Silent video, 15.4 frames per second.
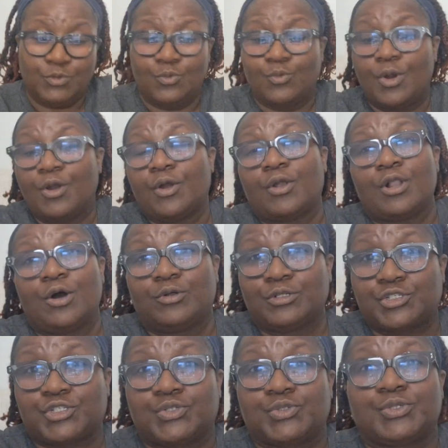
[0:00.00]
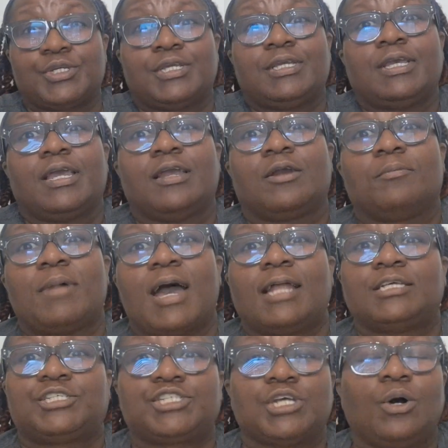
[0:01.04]
word on the street.
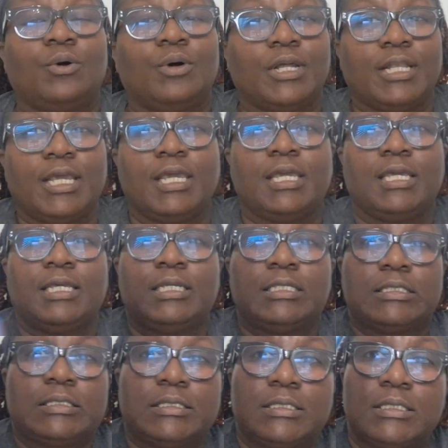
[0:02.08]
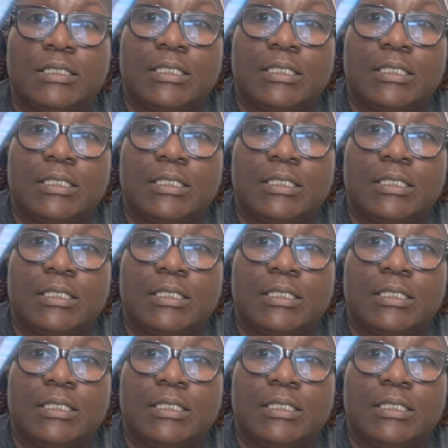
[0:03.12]
Everybody showing these.